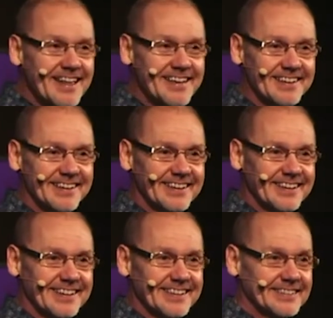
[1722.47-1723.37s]
isn't
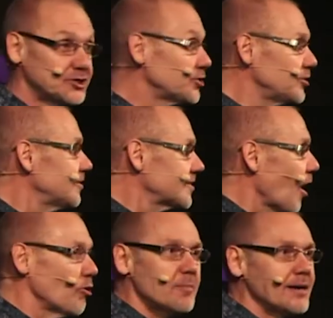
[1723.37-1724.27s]
it? Is
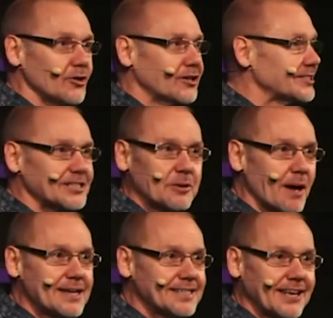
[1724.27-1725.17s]
it only me that thinks that's
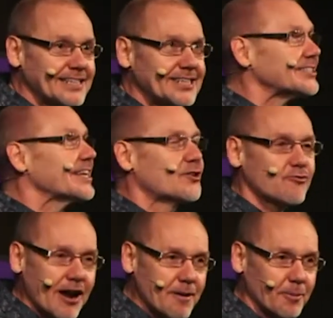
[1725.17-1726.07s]
amazing? That's
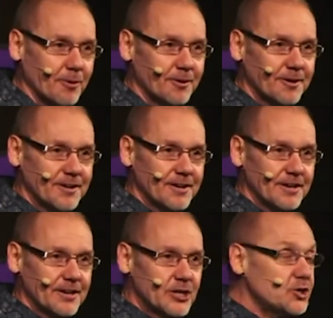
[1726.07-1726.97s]
incredible.
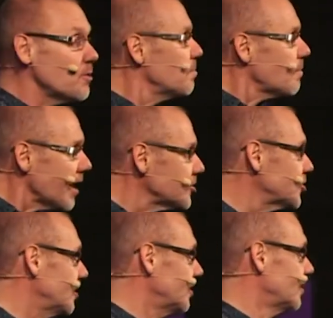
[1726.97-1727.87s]
Could you
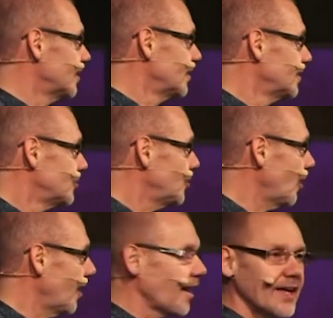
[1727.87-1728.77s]
imagine? You
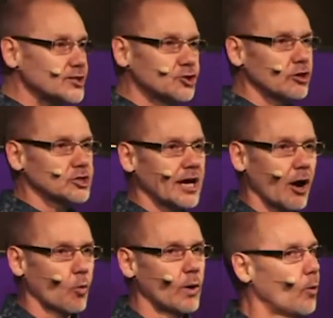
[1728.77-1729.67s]
know, and that's not saying,
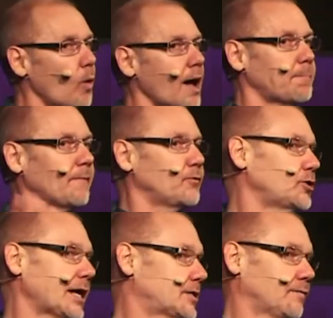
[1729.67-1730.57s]
oh, we'll wipe off your
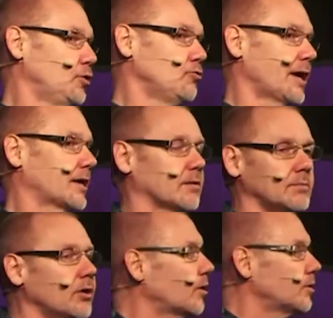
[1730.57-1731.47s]
debts if you then come.
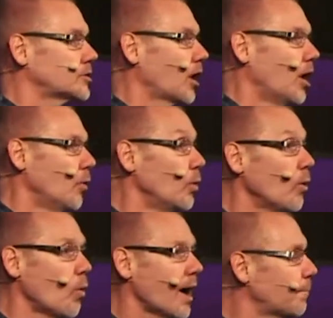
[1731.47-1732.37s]
No. So
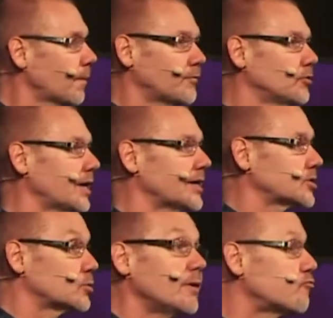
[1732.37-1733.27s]
we'll wipe off your
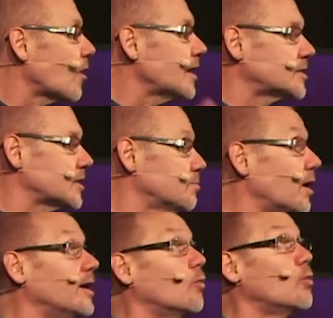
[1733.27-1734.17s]
debts because we've raised this
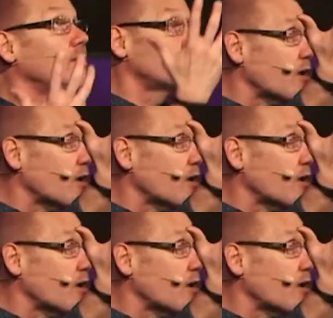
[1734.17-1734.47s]
money and we've